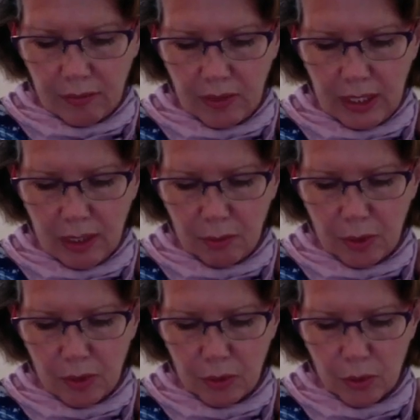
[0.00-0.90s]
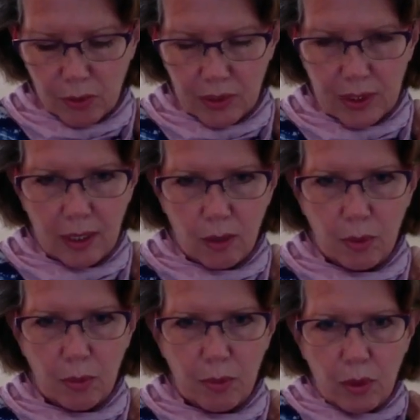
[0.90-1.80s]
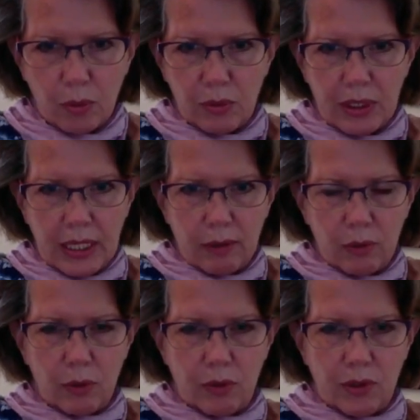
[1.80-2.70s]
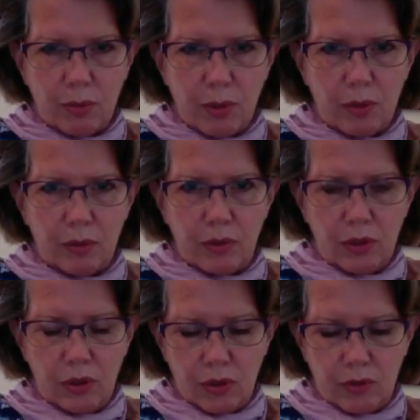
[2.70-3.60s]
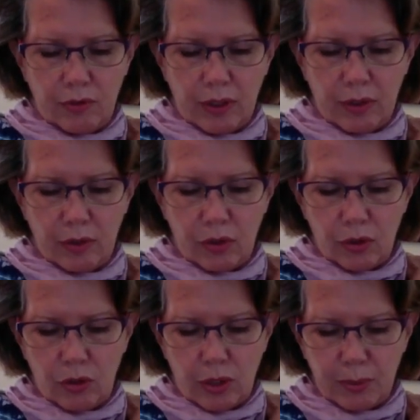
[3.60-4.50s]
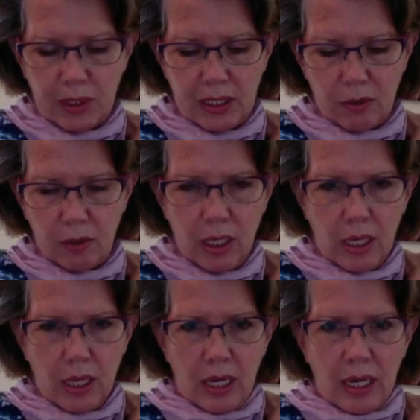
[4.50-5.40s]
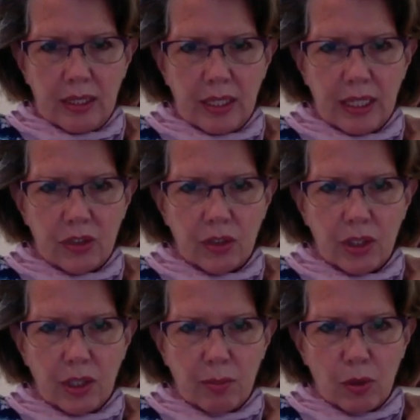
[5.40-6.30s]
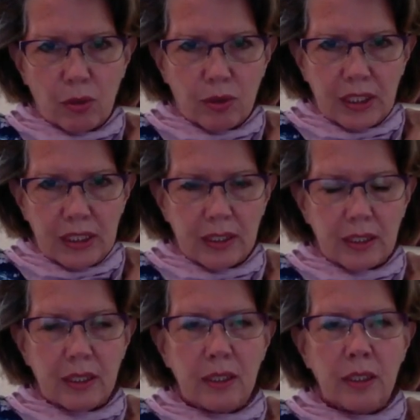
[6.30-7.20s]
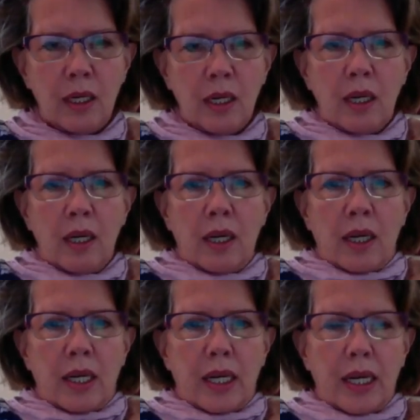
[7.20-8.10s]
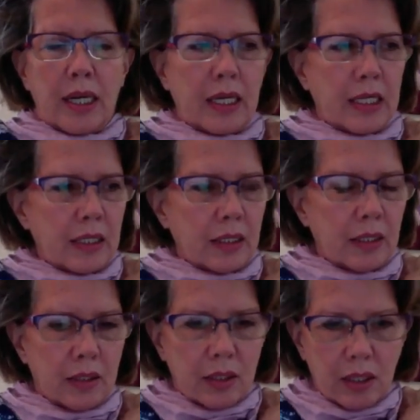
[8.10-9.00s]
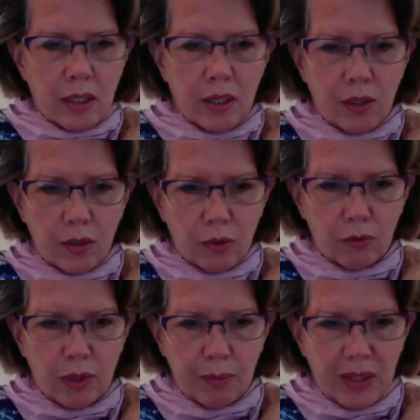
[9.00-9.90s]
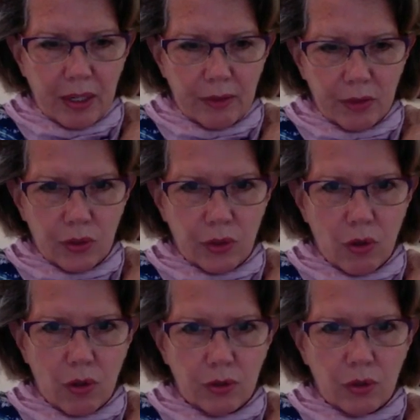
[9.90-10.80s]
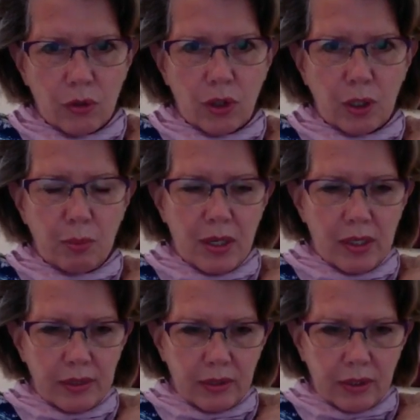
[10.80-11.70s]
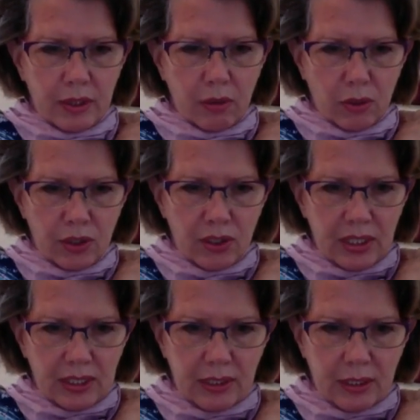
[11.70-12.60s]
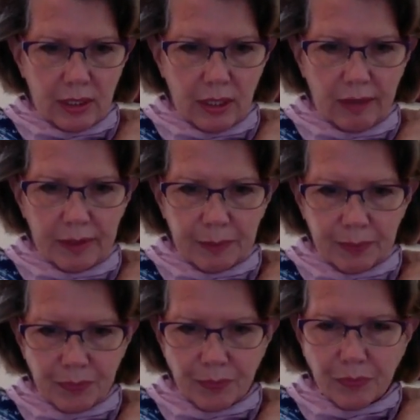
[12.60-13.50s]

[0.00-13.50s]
of the elbow towards the elbow bone, down towards the bone. So you just, finger just drops out the edge of the elbow crease, and you rub there. This is called crooked pons, large intestine 11.